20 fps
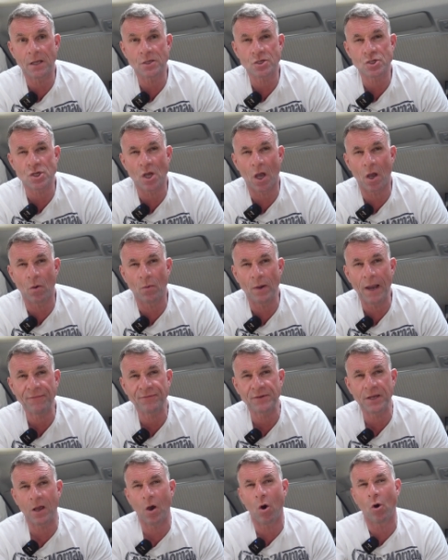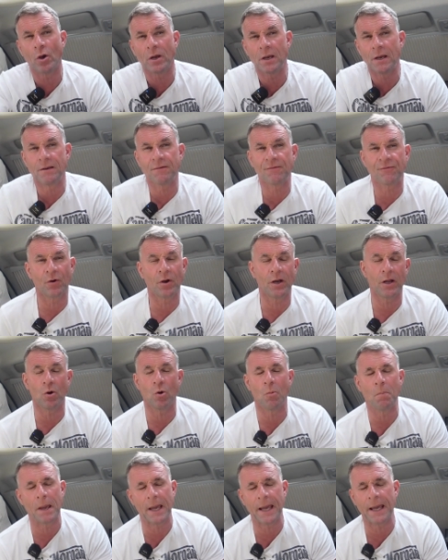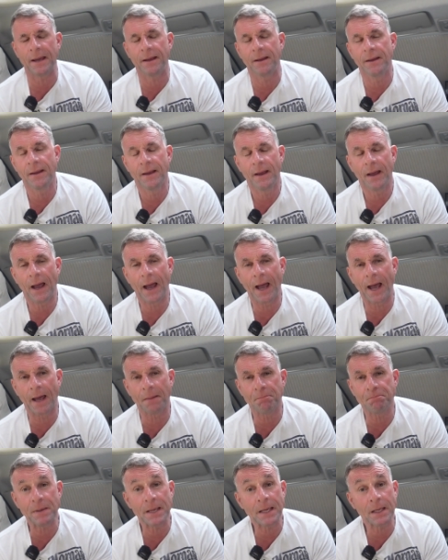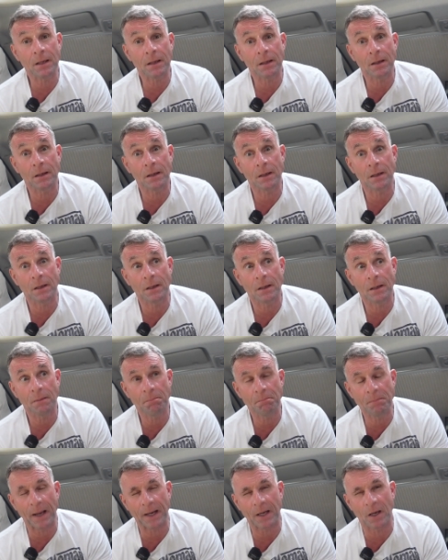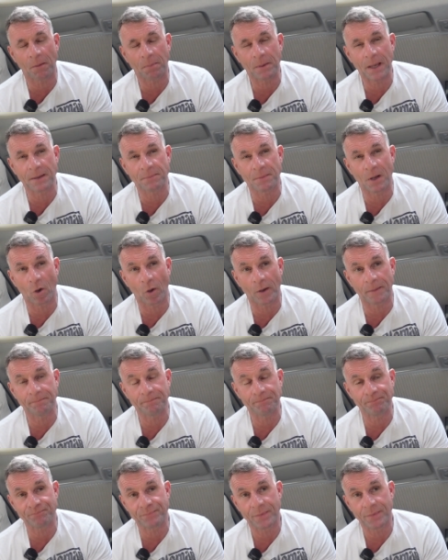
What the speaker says: So left it idling for a little bit, and ping, back up came the light.